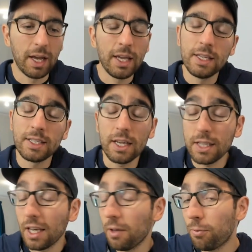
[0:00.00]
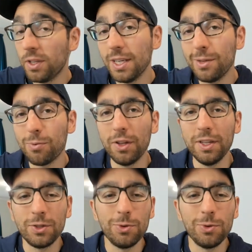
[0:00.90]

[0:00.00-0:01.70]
He's asking if we did run into